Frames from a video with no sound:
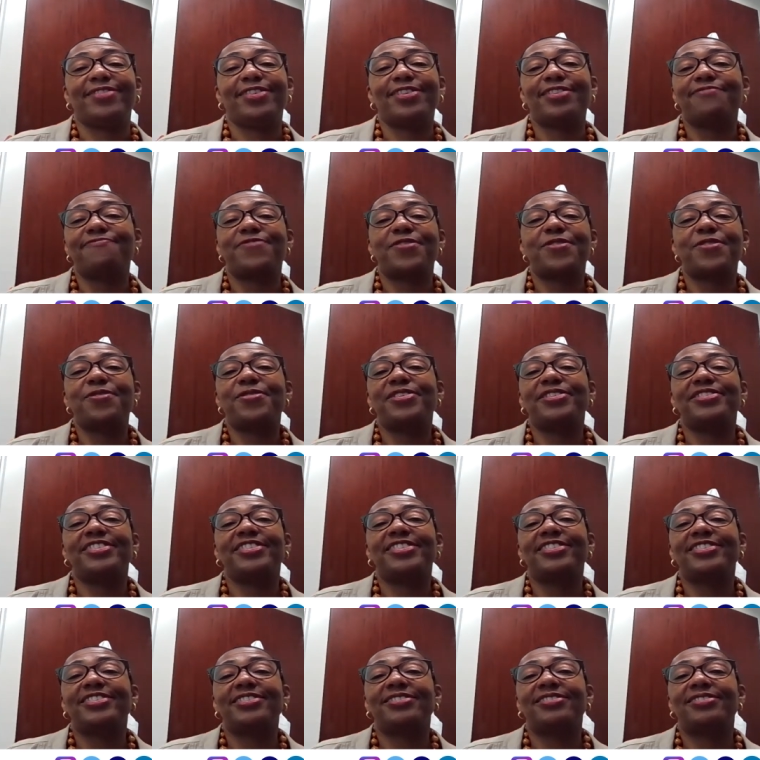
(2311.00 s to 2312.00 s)
looking
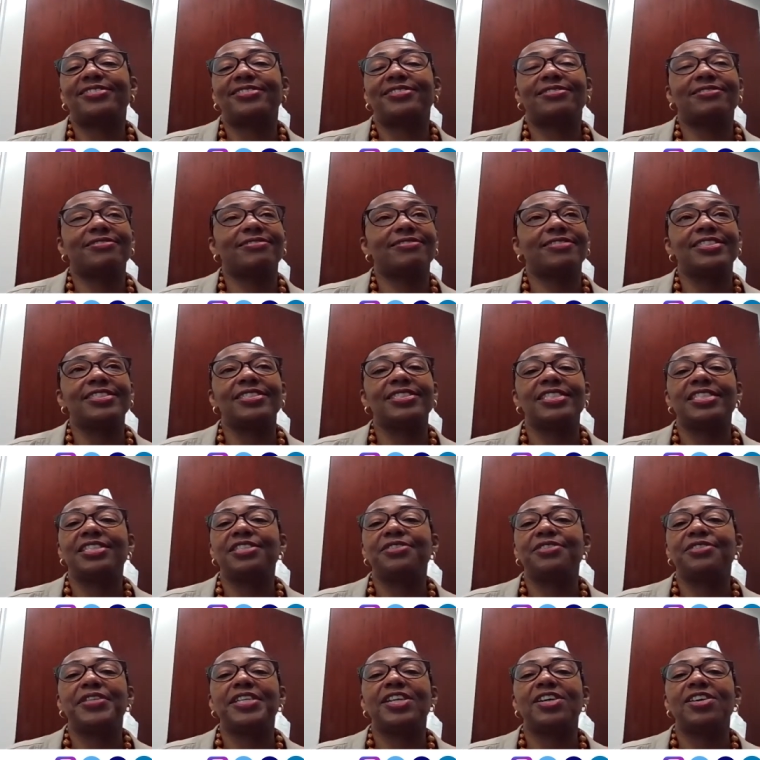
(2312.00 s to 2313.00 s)
forward to just
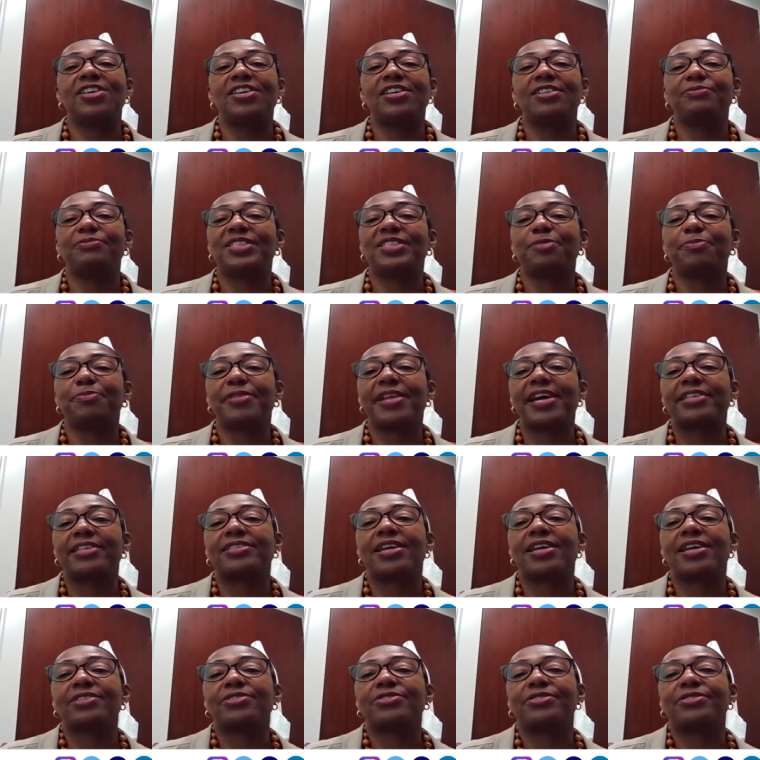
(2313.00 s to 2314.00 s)
continuing on with the
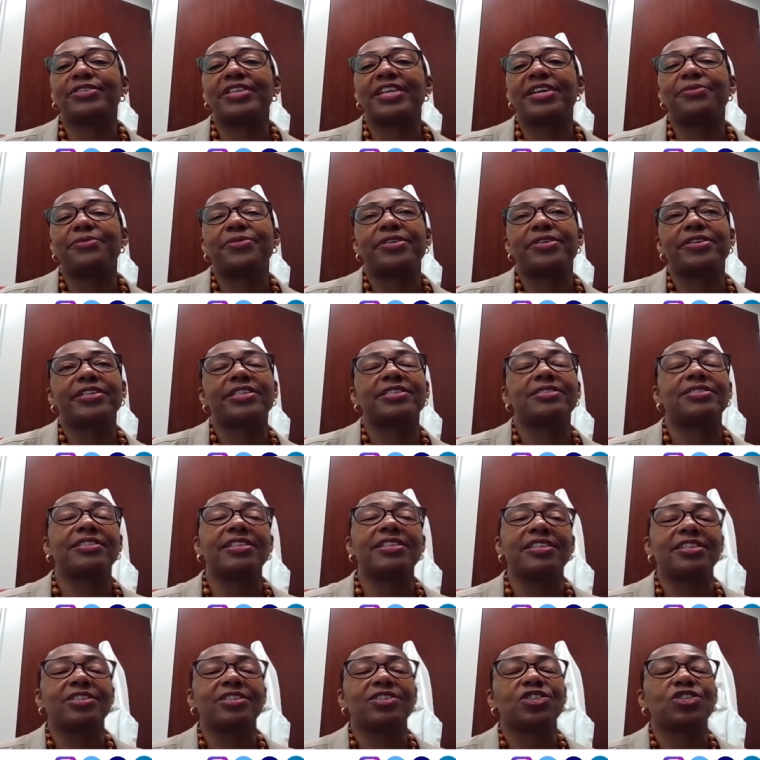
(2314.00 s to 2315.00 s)
Black Doctoral Network. It's
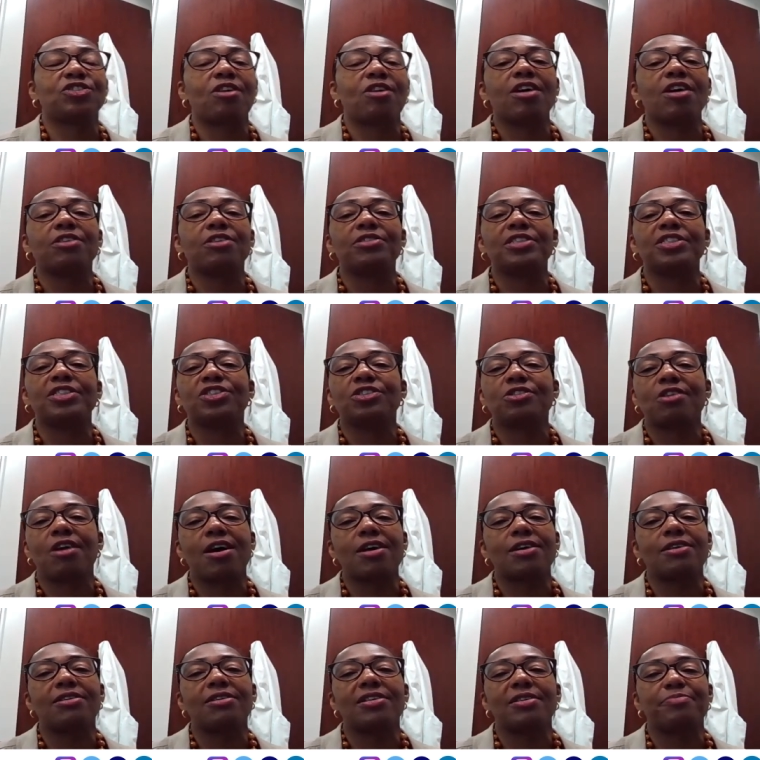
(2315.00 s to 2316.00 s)
getting stronger and
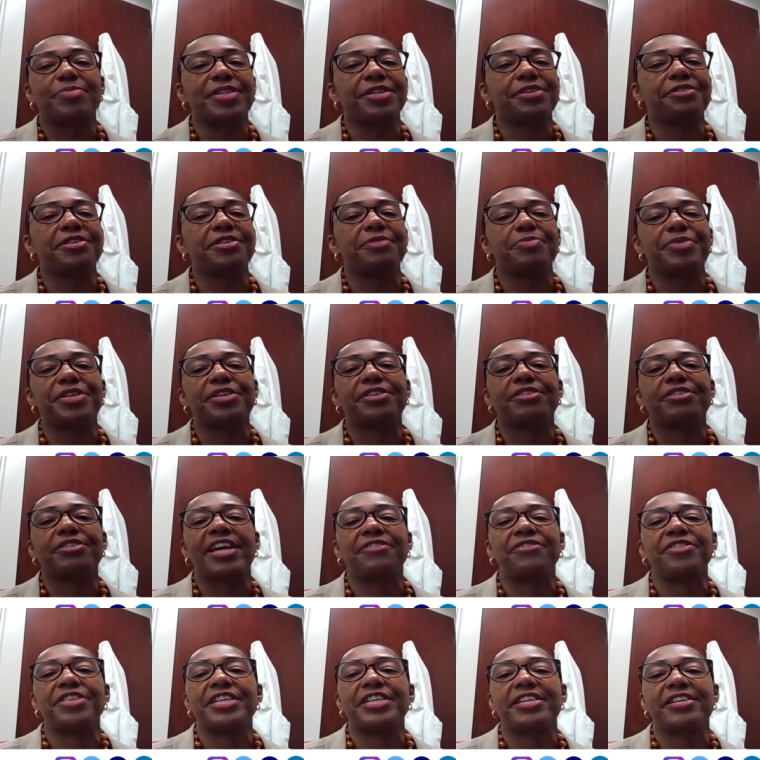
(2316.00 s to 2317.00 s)
stronger and bigger and bigger
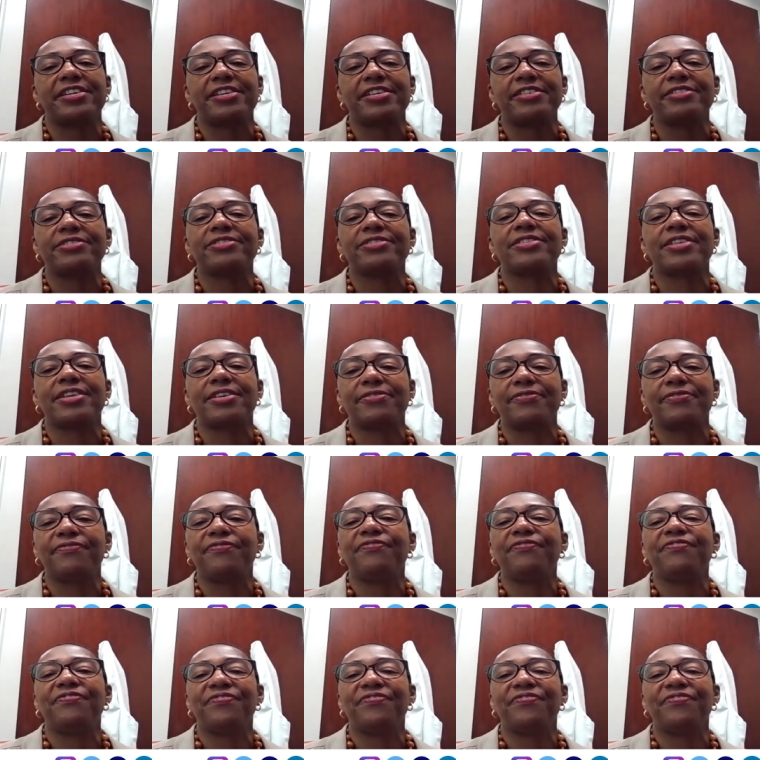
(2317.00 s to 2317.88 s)
every year. So,